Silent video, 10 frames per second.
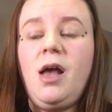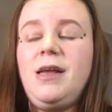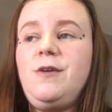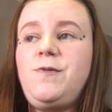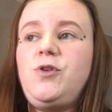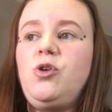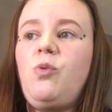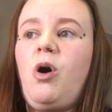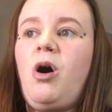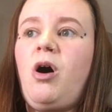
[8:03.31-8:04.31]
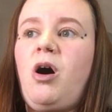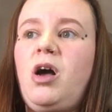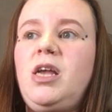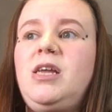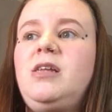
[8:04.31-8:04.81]
If you are
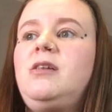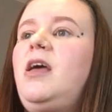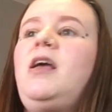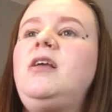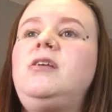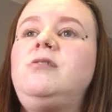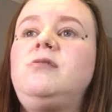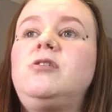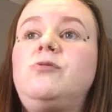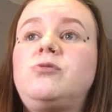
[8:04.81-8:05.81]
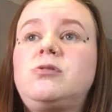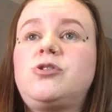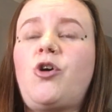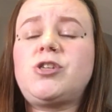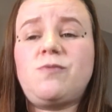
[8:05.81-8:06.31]
in a
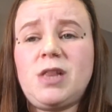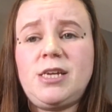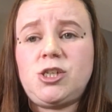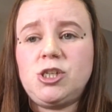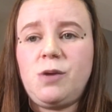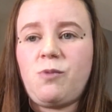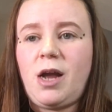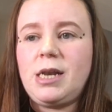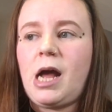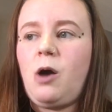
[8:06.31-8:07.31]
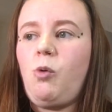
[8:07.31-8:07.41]
toxic relationship right now,